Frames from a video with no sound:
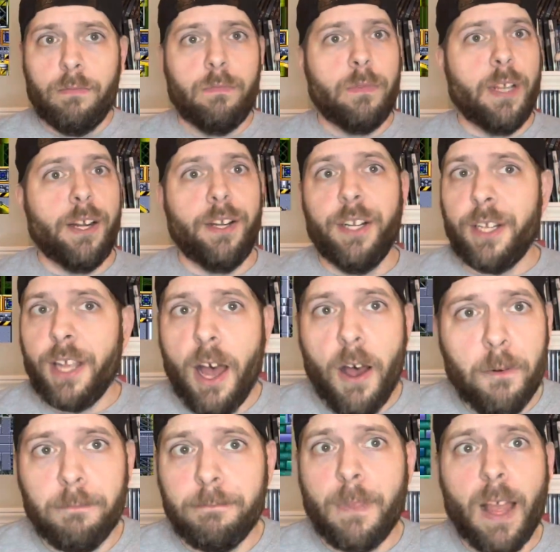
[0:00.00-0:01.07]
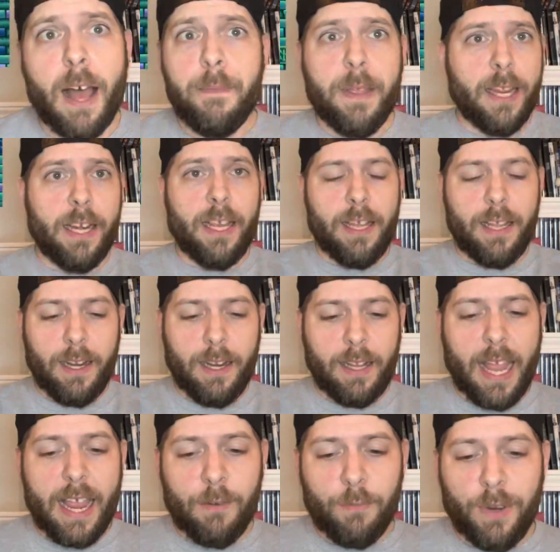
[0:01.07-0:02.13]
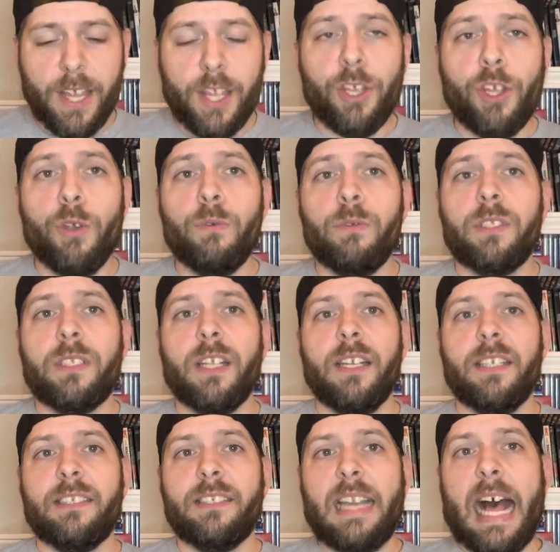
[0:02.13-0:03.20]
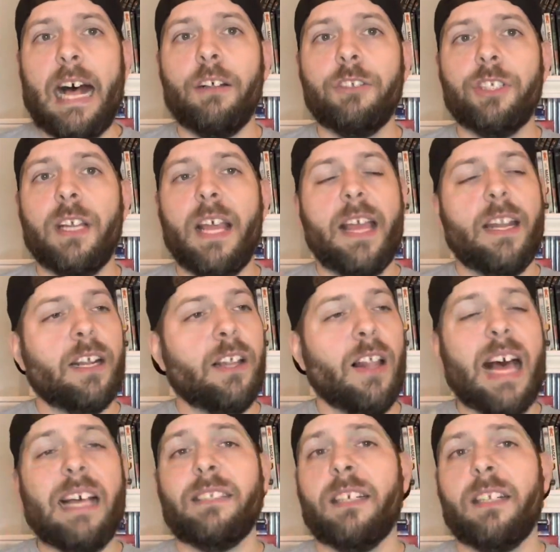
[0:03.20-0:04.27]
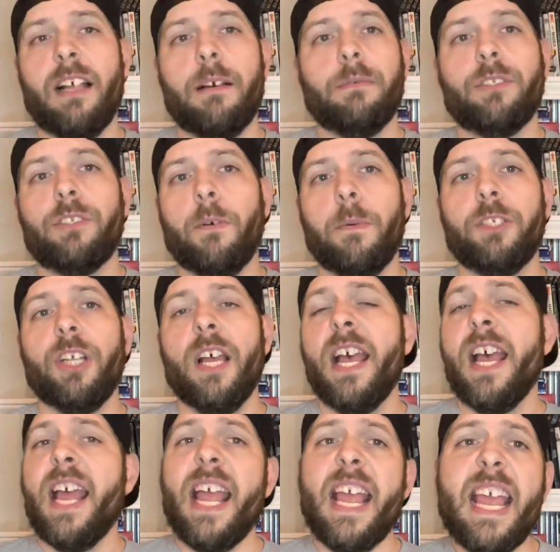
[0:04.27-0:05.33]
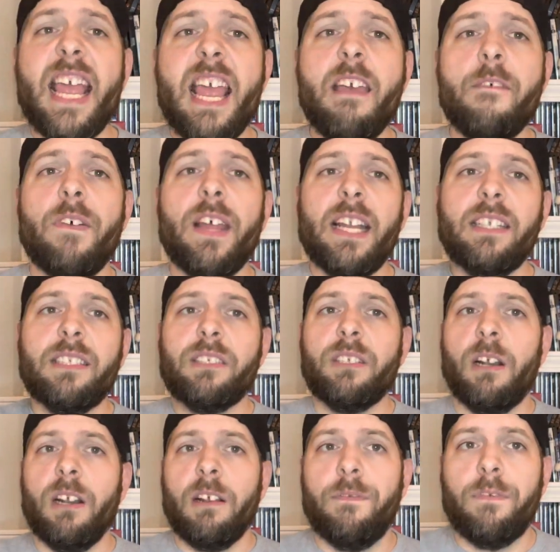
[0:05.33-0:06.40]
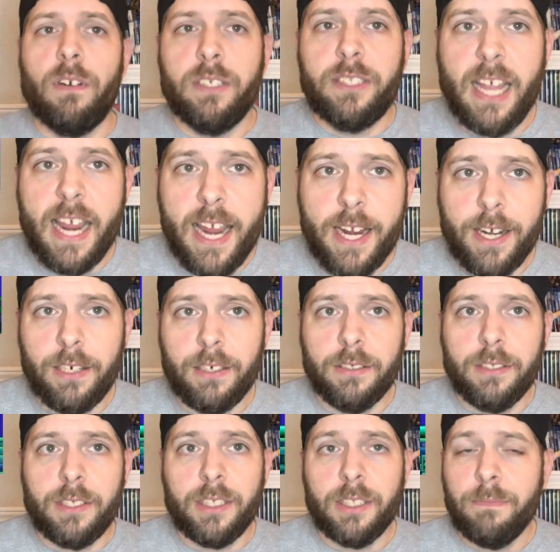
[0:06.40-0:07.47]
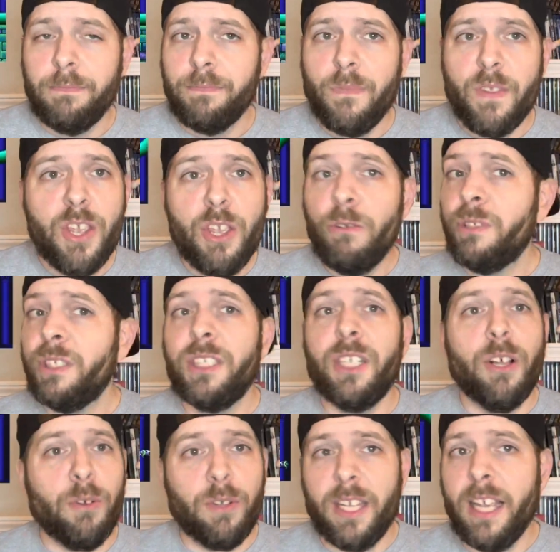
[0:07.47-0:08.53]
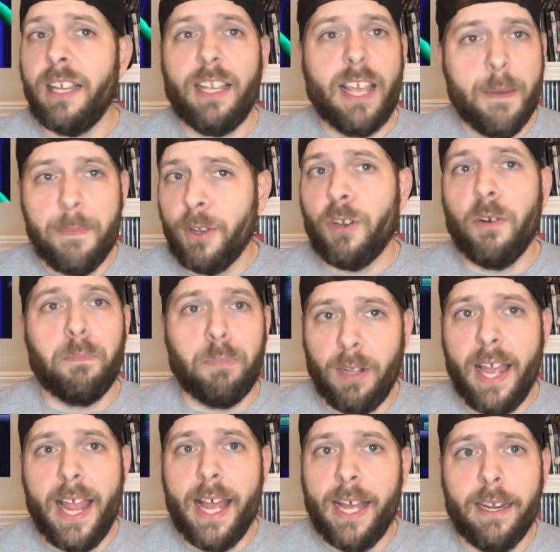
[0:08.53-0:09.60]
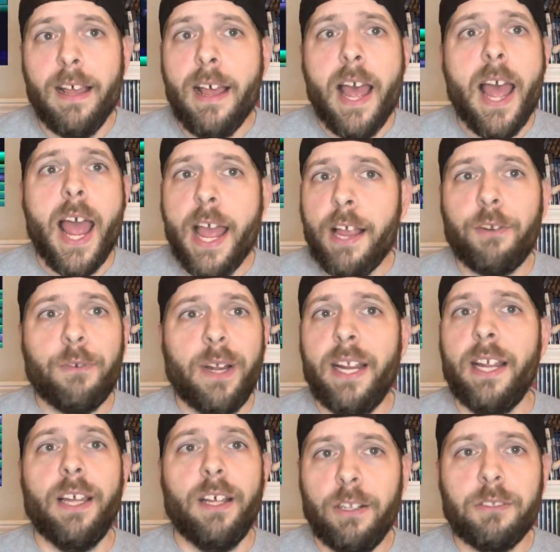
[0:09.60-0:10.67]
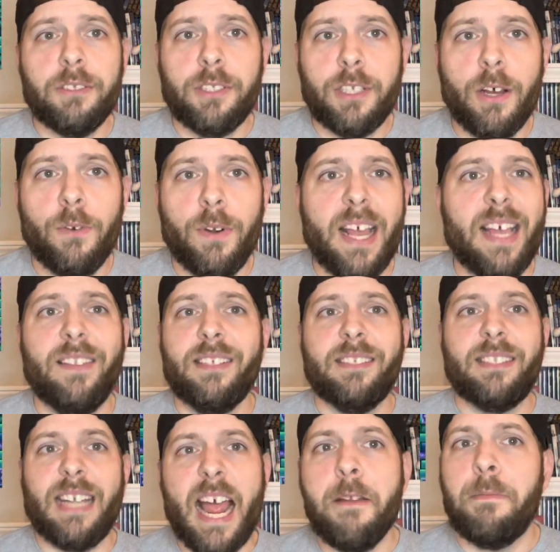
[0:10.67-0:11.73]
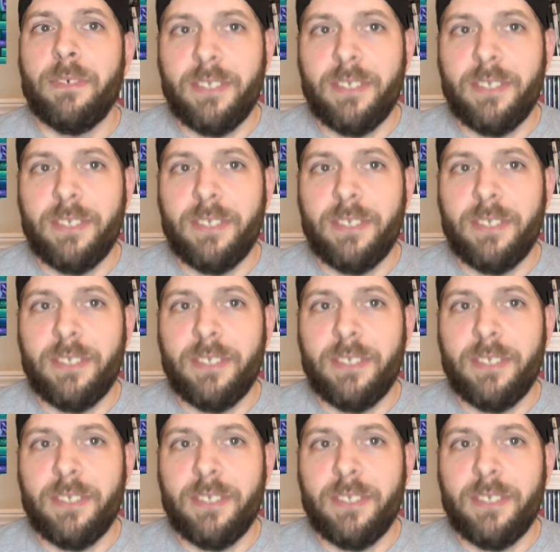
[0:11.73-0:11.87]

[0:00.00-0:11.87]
There you go. I mean, they reuse the nostalgia and the classic levels so much. Even in Sonic Frontiers, you still get Chemical Plant and Green Hill Zone and the cyber